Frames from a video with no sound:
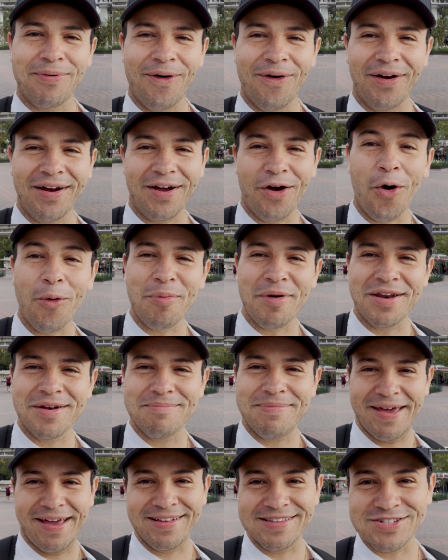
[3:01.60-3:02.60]
Park. I hope I
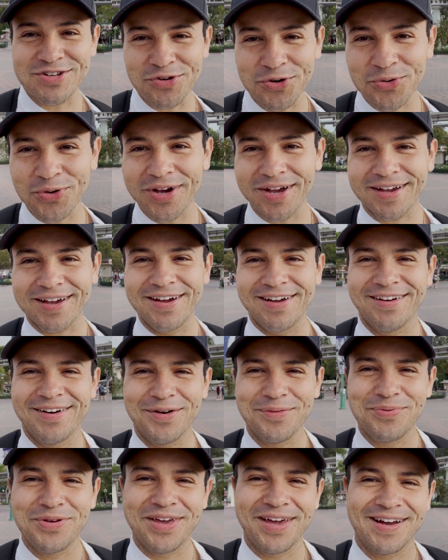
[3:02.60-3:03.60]
didn't pan too quick.
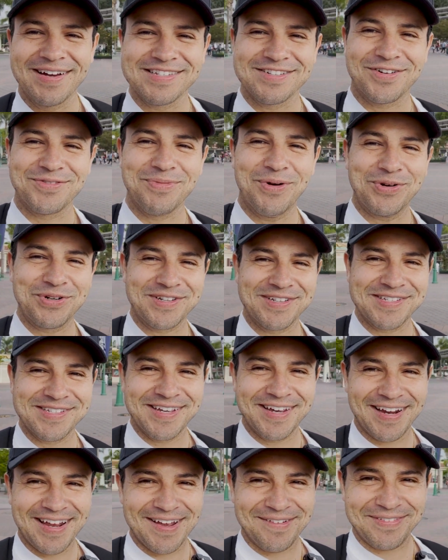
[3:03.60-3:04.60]
Hope you guys are motion
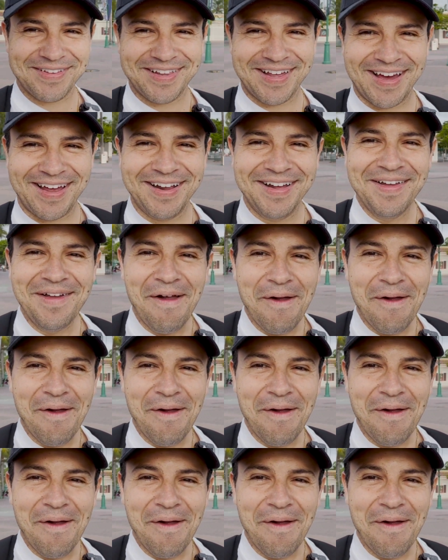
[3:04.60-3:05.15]
sick after that.